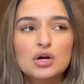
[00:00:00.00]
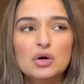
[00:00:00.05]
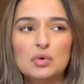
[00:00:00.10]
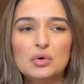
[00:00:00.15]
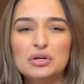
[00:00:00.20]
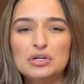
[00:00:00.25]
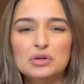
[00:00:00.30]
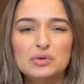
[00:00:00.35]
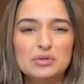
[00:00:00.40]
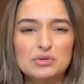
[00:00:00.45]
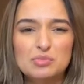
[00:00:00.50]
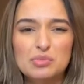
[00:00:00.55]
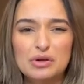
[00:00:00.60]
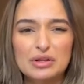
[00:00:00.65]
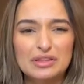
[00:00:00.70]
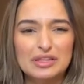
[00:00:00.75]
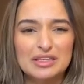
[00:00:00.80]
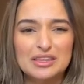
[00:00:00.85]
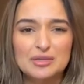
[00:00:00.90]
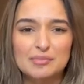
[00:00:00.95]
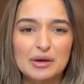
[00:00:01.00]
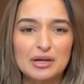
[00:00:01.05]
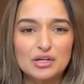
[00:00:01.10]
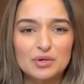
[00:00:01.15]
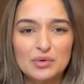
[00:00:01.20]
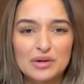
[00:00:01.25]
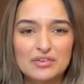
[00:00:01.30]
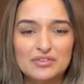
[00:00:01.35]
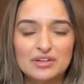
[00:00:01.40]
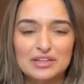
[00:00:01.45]
Or, you know, when you put it in like the
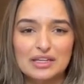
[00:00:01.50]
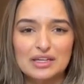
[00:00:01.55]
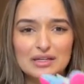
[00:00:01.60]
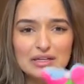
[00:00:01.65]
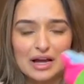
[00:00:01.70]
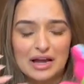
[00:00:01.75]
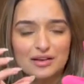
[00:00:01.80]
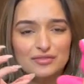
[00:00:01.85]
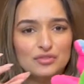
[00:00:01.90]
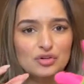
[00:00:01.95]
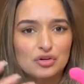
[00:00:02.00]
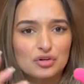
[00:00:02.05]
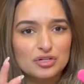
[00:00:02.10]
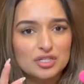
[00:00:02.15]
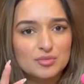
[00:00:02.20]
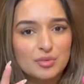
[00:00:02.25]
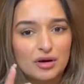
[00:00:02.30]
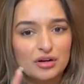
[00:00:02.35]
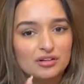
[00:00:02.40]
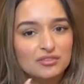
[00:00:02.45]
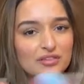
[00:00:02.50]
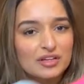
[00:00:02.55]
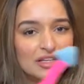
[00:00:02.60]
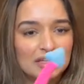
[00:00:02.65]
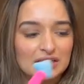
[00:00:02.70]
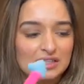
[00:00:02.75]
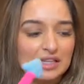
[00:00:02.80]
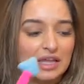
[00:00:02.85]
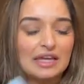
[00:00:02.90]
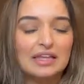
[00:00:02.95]
microwave and like kind of cooks part of it
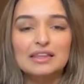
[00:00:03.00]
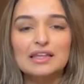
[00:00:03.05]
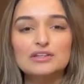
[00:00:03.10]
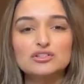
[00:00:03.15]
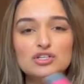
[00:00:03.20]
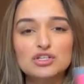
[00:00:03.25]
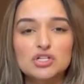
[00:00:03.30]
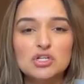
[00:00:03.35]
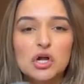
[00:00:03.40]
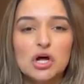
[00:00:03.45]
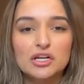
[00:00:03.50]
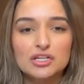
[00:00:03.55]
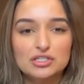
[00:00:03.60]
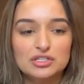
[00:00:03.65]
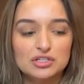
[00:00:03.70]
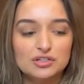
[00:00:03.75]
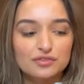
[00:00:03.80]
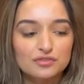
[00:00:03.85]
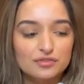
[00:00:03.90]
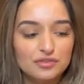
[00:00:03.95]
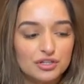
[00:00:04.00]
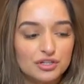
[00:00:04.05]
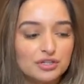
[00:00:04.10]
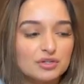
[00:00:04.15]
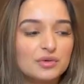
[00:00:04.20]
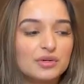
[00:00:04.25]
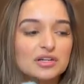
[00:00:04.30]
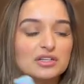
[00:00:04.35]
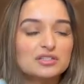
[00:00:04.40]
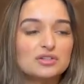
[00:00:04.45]
and like that's just not as good for you
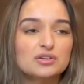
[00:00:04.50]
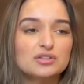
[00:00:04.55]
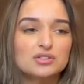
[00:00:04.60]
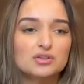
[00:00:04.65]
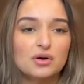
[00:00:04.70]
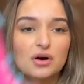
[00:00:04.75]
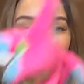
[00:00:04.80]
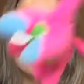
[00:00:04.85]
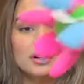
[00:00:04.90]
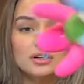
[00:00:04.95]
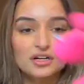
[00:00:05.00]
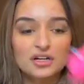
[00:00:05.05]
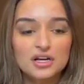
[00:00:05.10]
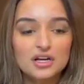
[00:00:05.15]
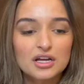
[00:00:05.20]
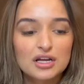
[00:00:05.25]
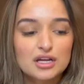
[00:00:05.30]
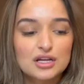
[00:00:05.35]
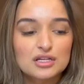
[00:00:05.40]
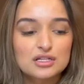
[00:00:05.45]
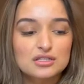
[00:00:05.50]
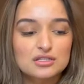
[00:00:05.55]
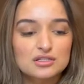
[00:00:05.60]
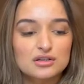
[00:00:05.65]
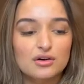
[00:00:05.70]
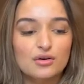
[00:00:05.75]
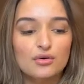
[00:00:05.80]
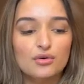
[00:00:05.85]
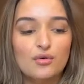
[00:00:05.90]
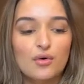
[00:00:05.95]
and it's also harder.
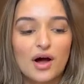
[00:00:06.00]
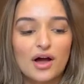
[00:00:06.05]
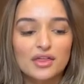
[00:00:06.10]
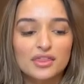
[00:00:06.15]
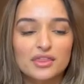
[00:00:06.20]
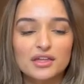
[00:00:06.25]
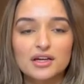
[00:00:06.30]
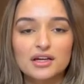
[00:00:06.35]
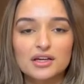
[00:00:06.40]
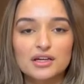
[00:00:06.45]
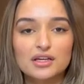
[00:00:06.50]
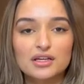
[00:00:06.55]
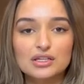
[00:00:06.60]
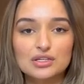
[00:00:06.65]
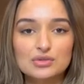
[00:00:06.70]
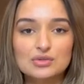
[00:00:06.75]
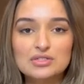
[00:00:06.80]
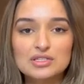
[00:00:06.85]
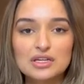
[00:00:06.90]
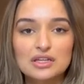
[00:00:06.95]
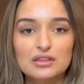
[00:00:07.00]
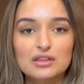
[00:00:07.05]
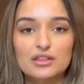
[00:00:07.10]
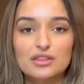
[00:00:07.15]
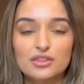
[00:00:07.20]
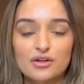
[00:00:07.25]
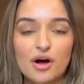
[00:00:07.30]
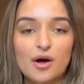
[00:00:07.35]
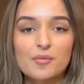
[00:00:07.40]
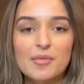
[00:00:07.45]
So I think using the
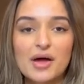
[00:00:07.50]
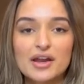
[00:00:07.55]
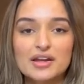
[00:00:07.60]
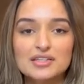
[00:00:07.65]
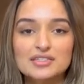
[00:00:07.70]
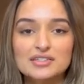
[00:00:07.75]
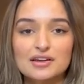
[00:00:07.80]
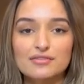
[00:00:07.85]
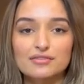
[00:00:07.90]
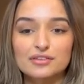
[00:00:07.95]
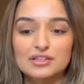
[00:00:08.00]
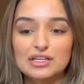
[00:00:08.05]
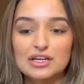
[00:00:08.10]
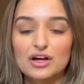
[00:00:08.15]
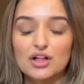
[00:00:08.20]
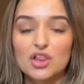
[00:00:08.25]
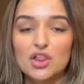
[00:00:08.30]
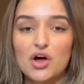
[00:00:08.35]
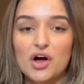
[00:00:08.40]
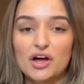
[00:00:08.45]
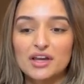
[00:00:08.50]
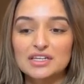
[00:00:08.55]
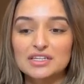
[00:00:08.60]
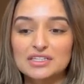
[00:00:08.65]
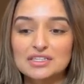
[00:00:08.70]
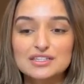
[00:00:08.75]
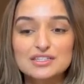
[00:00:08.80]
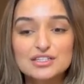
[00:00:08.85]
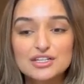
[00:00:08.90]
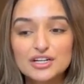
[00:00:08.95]
thaw mat is definitely a lot
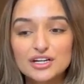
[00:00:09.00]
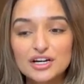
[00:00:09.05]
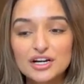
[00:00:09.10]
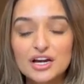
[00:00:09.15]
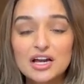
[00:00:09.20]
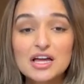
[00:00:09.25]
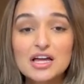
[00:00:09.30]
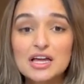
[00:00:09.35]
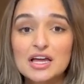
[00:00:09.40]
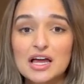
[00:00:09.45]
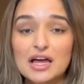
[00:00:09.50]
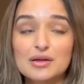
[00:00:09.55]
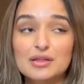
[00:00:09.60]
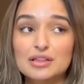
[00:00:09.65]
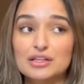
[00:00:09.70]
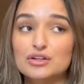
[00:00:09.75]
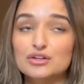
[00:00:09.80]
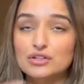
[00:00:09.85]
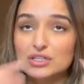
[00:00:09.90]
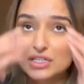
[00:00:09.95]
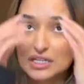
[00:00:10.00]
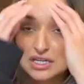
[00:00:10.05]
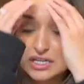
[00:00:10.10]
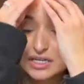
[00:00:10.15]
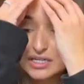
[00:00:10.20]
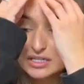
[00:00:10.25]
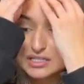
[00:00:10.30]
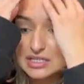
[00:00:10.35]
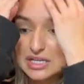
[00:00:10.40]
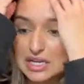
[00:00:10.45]
easier. It
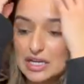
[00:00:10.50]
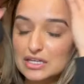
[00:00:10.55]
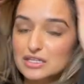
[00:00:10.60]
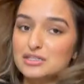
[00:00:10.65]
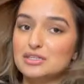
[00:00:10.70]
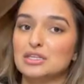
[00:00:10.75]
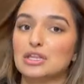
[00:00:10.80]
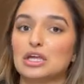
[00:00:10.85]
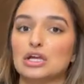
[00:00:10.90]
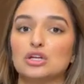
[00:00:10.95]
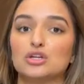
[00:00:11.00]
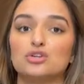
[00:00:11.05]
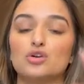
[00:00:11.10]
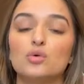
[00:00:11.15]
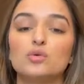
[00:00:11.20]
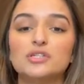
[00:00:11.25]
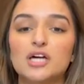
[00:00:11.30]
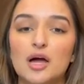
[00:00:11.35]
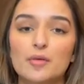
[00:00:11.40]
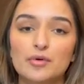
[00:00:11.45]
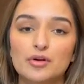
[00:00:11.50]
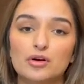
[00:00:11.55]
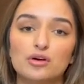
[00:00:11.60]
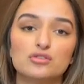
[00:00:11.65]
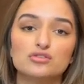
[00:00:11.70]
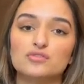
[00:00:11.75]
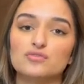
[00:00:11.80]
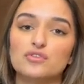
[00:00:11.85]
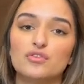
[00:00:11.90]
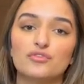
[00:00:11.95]
literally takes like no time at all.
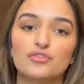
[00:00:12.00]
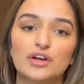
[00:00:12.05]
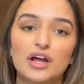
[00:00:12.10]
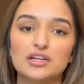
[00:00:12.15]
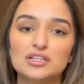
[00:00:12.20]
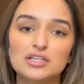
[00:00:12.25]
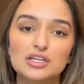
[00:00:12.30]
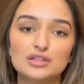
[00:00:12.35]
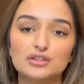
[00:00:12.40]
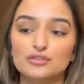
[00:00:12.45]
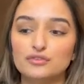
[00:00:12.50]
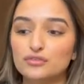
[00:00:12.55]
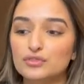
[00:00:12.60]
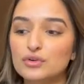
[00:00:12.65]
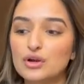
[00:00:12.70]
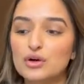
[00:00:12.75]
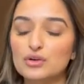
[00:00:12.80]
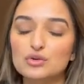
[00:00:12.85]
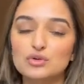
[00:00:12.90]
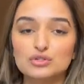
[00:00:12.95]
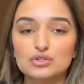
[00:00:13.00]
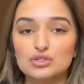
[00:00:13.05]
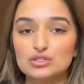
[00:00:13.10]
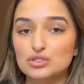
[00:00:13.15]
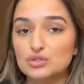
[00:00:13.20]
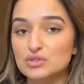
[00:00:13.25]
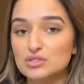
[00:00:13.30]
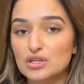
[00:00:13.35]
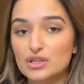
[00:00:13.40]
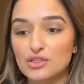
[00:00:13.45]
So if you forget to take their food out, you can just
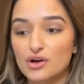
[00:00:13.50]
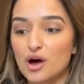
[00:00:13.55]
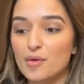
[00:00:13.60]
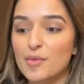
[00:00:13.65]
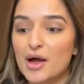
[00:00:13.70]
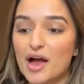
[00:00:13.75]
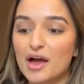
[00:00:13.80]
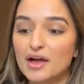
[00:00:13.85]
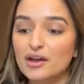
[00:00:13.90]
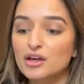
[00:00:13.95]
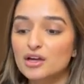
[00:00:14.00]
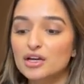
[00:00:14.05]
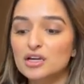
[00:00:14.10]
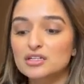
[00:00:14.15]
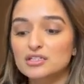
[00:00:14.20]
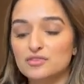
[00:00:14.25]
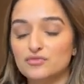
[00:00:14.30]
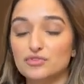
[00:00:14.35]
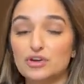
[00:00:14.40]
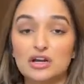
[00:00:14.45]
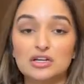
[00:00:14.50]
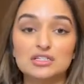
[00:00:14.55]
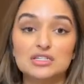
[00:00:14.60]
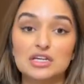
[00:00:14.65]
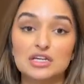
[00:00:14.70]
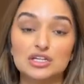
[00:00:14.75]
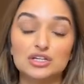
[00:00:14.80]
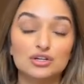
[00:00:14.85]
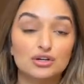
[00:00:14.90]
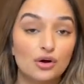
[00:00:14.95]
use the thaw mat. If you forget to
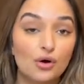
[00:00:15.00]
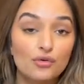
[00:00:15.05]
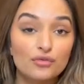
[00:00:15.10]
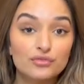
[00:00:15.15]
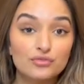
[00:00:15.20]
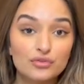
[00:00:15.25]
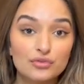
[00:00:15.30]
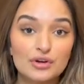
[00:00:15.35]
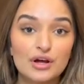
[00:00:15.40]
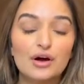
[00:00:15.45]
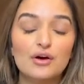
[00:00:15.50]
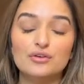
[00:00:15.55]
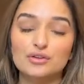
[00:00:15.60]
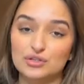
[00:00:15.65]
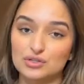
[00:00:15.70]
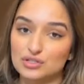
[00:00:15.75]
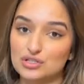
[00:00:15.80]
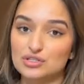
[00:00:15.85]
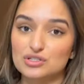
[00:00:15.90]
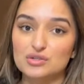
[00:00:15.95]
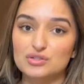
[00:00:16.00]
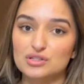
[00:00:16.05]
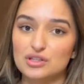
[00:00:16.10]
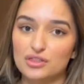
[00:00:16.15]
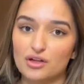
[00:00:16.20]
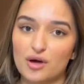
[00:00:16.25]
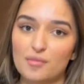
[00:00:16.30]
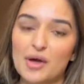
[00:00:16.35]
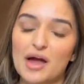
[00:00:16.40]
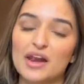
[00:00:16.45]
take your own food out, you can just use the
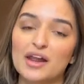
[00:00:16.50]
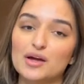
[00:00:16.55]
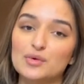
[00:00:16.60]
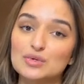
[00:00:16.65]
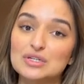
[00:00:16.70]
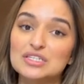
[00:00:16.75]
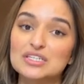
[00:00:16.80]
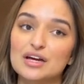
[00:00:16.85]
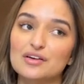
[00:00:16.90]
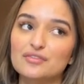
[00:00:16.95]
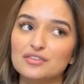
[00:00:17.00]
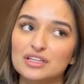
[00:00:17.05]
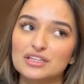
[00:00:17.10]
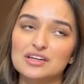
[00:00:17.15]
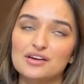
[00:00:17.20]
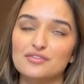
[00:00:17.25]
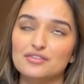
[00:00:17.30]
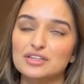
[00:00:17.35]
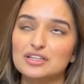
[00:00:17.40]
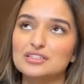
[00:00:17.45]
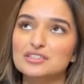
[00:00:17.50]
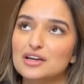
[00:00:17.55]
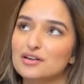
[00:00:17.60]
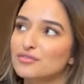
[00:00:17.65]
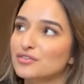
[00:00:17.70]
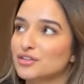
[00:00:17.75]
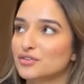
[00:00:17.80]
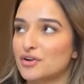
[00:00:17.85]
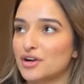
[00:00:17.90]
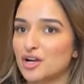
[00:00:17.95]
thaw mat. I would definitely, definitely,
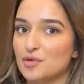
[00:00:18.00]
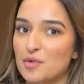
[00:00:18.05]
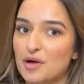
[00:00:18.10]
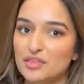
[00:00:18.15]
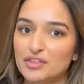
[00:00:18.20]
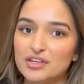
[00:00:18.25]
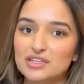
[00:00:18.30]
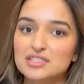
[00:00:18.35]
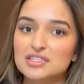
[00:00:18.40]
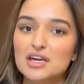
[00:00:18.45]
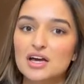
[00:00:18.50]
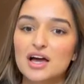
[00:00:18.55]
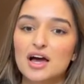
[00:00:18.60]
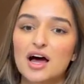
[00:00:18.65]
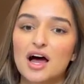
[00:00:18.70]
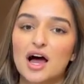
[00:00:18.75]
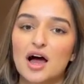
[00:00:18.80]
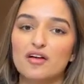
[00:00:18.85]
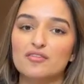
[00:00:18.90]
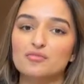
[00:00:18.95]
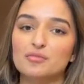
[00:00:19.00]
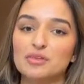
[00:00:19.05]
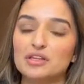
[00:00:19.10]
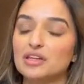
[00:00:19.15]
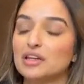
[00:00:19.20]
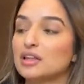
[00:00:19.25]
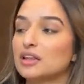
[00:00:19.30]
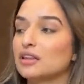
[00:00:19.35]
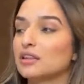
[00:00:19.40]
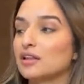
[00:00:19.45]
definitely recommend this. I've been
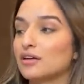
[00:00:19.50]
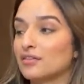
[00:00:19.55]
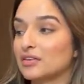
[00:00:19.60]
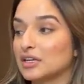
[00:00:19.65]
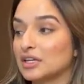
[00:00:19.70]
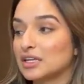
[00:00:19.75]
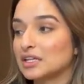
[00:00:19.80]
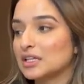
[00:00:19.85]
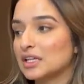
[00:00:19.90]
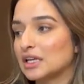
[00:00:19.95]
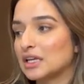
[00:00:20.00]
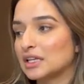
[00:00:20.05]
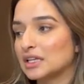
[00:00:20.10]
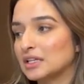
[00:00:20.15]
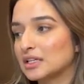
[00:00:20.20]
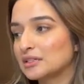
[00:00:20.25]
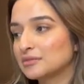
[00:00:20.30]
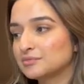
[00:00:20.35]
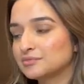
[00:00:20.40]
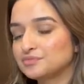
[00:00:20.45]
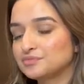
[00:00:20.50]
loving it lately.